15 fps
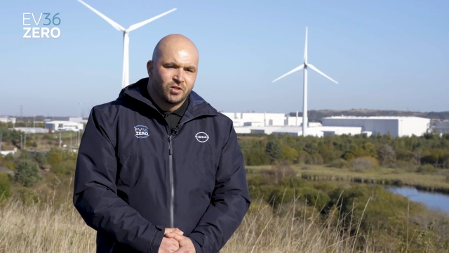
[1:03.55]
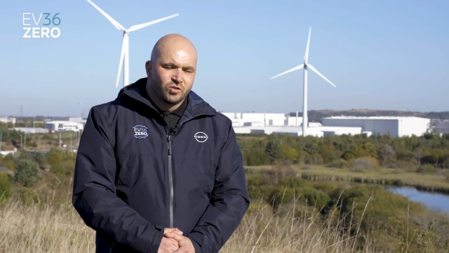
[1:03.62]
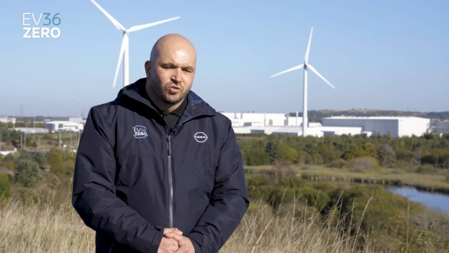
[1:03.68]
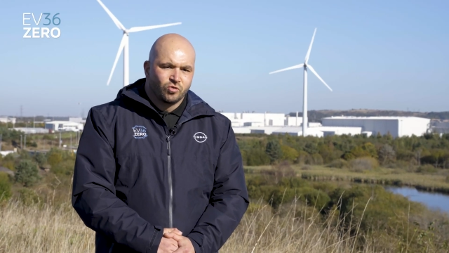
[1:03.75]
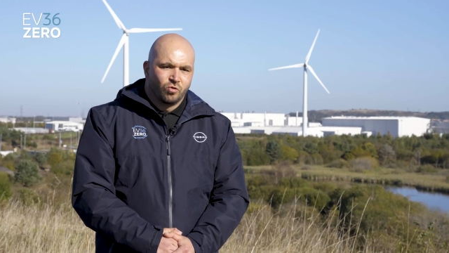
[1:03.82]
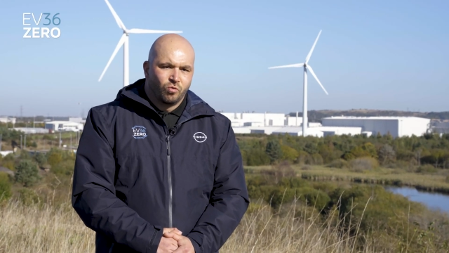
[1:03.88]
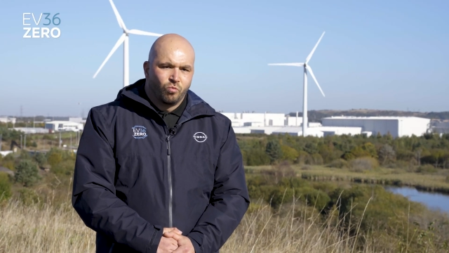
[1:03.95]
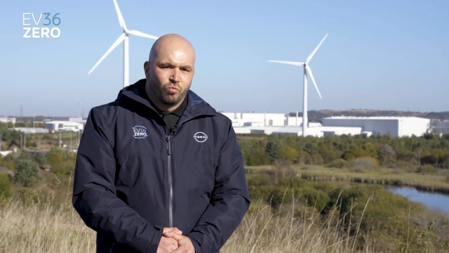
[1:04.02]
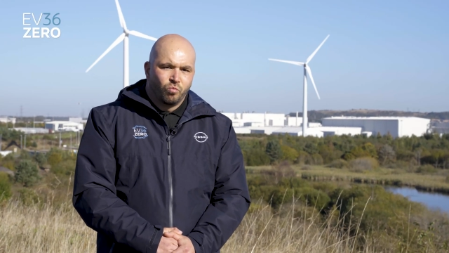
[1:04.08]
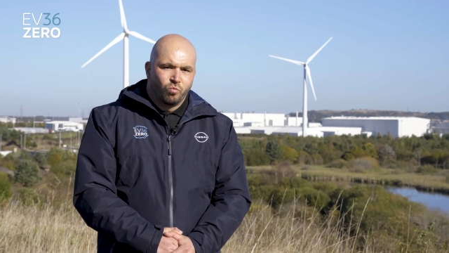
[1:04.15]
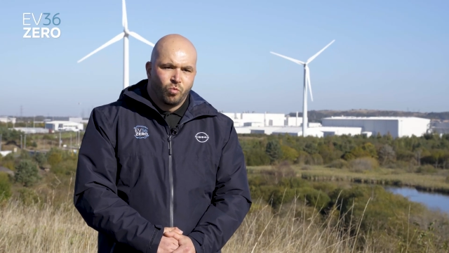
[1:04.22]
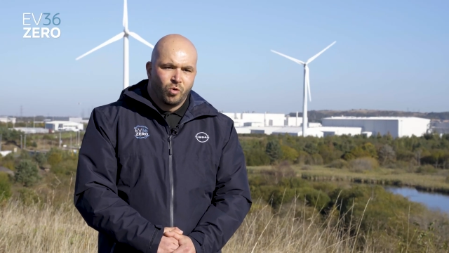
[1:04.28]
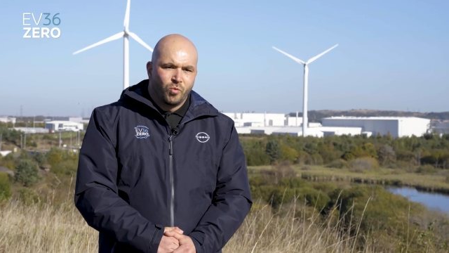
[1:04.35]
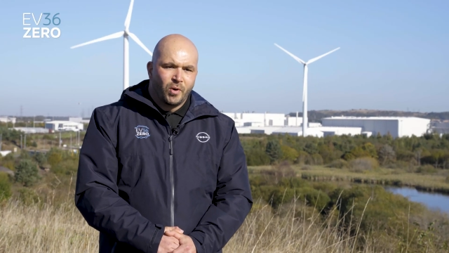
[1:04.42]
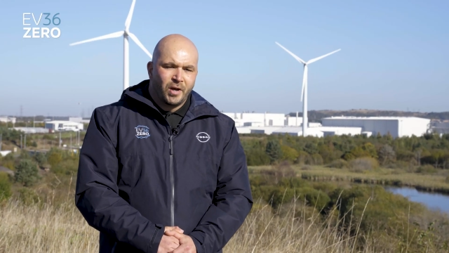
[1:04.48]
So
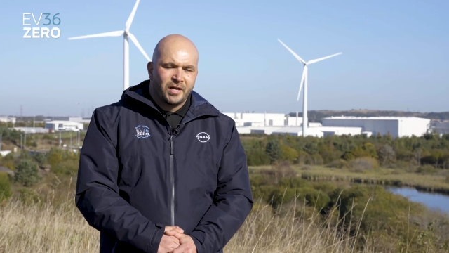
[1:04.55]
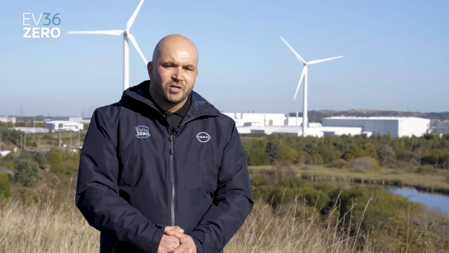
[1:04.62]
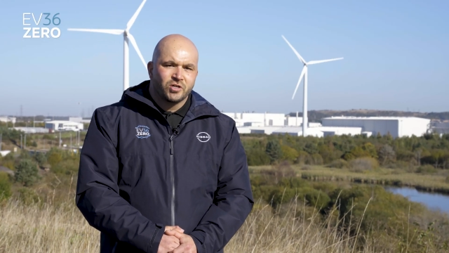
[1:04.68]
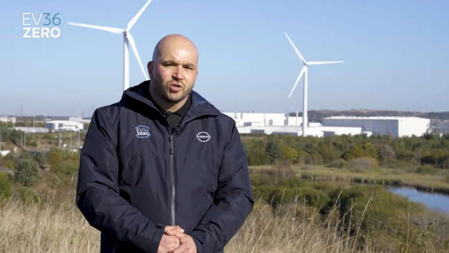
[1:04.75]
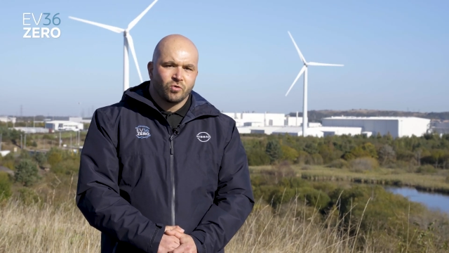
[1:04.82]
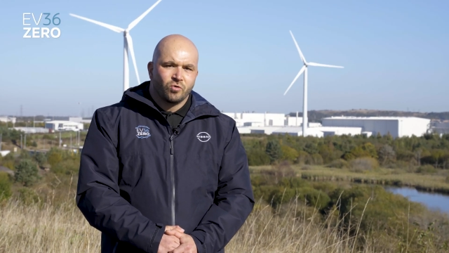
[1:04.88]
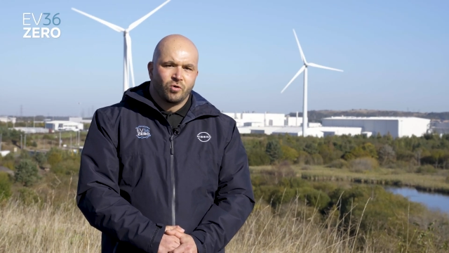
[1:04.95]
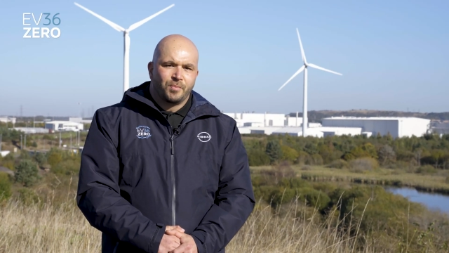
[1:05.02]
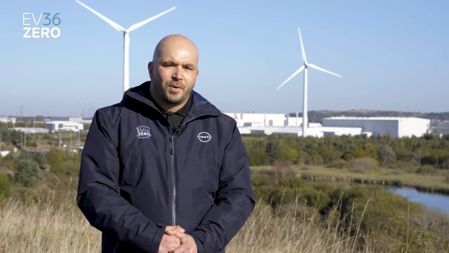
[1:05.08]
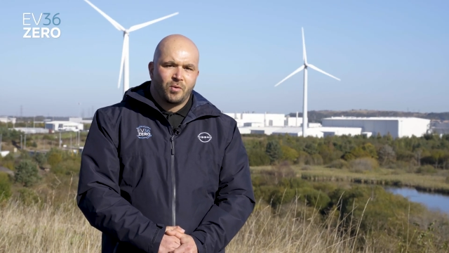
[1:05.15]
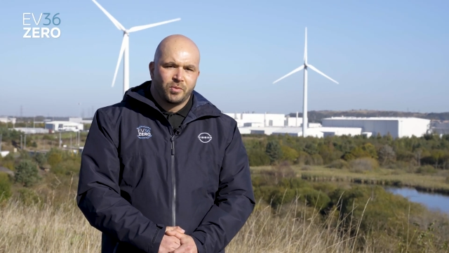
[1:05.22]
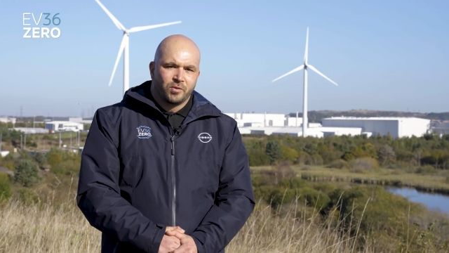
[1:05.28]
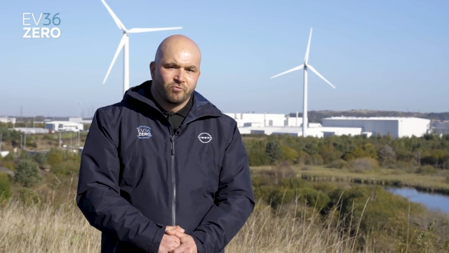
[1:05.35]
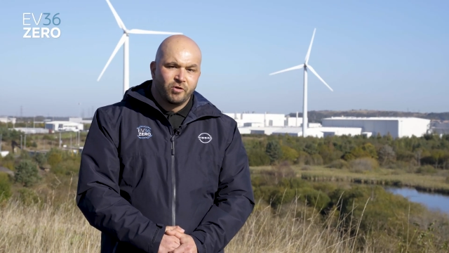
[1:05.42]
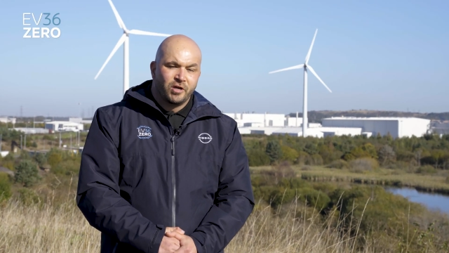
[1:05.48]
we weren't sure
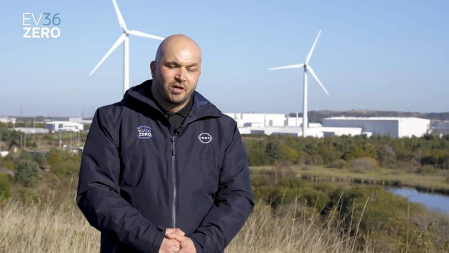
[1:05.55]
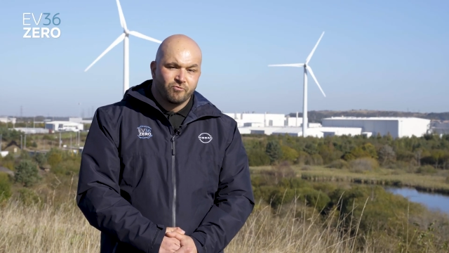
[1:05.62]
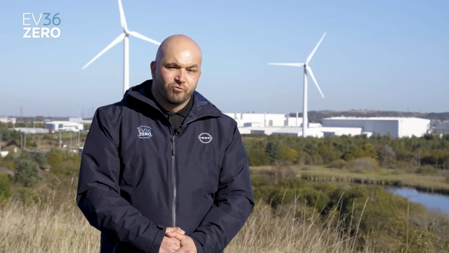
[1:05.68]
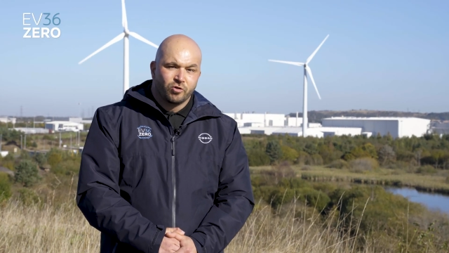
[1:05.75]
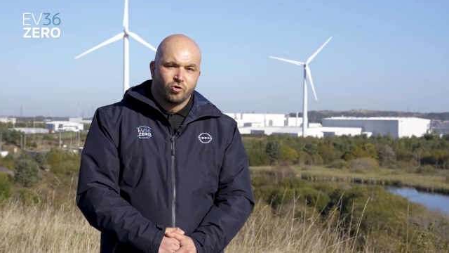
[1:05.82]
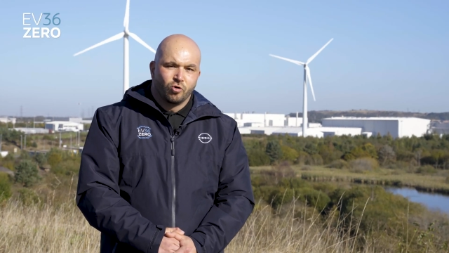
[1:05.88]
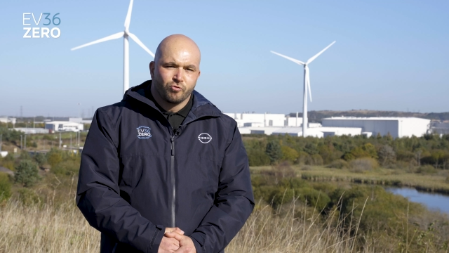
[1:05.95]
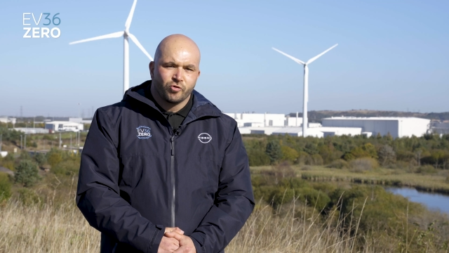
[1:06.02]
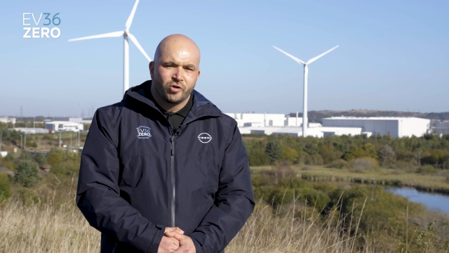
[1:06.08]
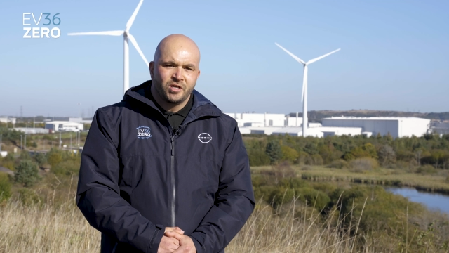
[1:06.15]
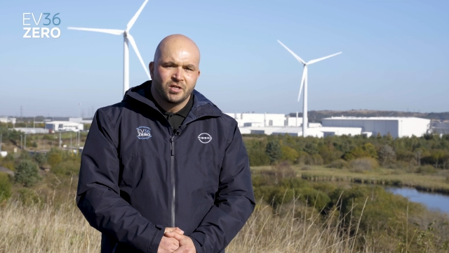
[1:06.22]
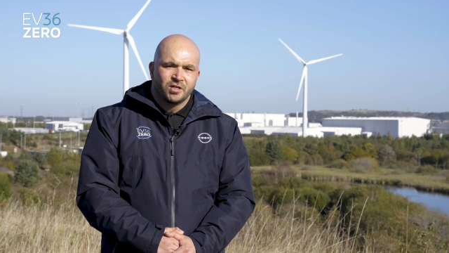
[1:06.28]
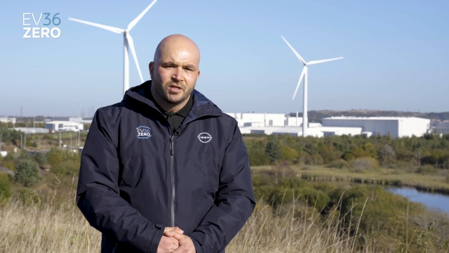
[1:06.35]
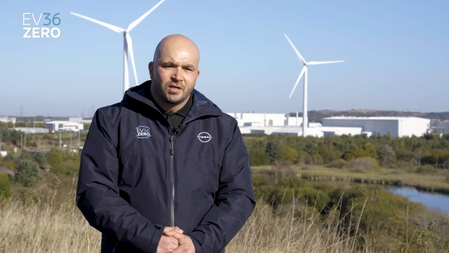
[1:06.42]
about the rate of recovery.